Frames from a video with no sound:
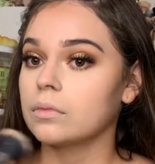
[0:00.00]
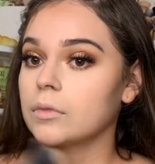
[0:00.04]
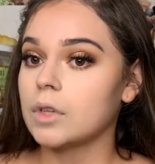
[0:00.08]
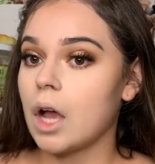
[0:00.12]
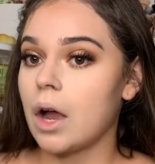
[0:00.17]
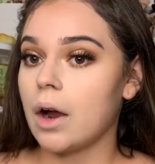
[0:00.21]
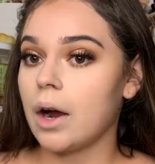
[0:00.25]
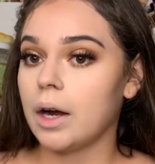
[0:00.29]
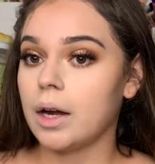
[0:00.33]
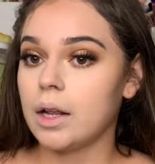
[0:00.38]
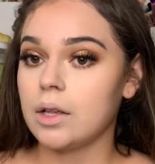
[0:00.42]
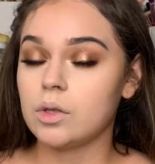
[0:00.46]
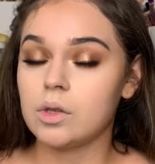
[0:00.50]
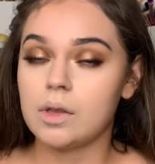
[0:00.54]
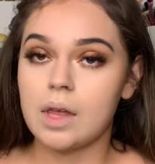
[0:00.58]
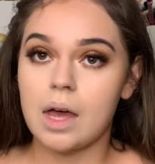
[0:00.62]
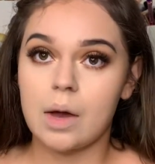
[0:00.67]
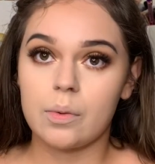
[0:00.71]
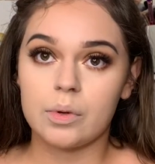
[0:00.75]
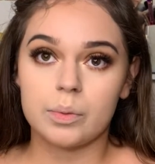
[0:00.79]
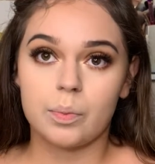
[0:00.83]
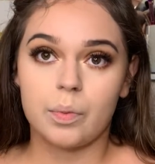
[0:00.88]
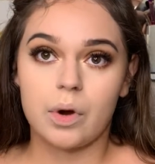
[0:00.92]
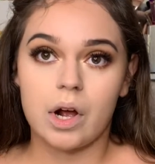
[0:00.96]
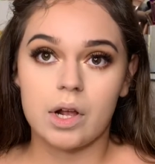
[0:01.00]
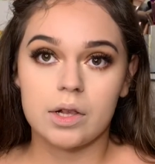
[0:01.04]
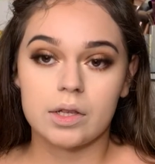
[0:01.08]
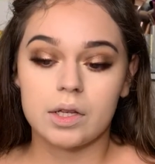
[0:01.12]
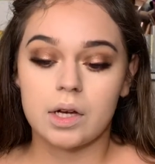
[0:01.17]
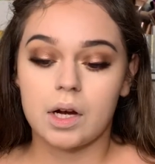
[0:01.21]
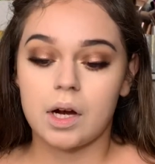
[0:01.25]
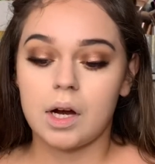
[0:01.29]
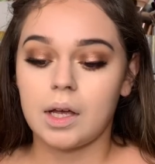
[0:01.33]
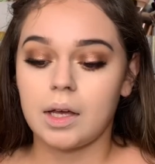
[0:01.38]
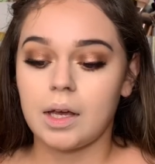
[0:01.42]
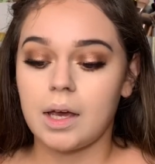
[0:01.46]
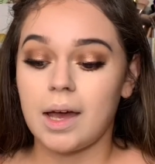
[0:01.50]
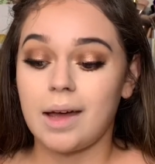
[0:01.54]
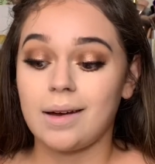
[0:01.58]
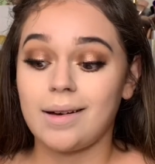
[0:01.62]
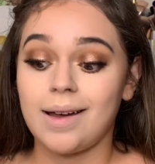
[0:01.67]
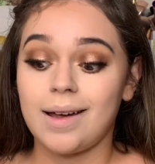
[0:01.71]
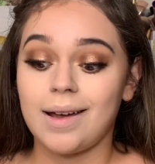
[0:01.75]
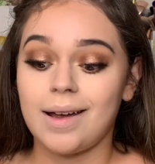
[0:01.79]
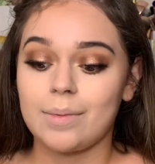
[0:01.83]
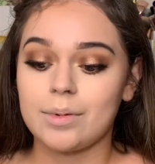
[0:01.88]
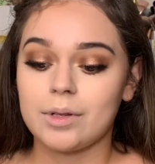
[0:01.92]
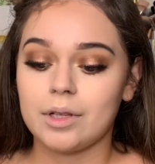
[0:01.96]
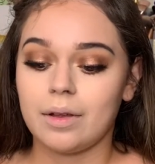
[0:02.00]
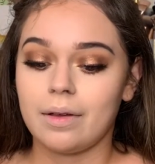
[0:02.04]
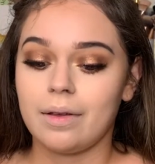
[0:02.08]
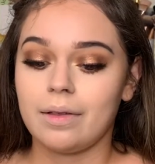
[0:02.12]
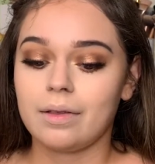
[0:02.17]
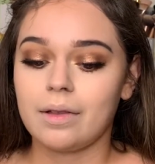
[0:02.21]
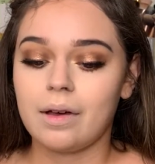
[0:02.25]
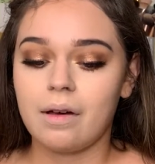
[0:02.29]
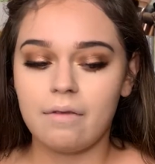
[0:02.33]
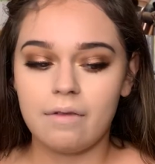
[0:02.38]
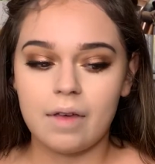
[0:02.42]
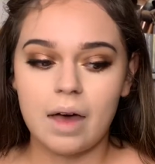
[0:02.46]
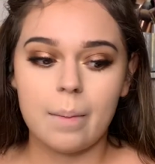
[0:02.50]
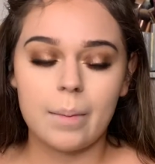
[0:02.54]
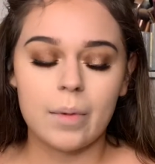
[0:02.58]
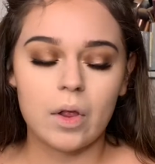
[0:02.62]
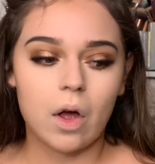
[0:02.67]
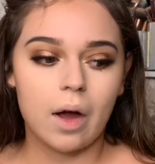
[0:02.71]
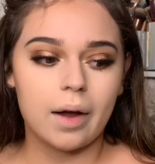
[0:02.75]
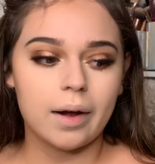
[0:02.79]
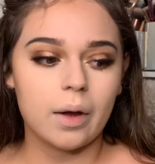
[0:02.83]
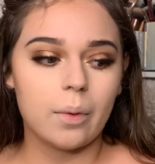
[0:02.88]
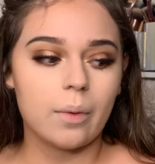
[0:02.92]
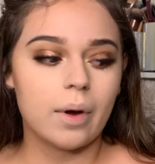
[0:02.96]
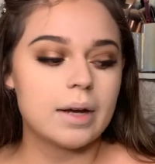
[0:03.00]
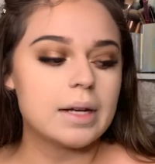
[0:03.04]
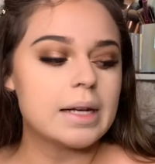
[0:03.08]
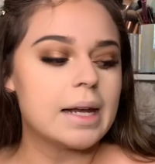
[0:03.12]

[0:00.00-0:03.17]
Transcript: Alrighty, so that was bronzer. Again, I absolutely love that Milani one.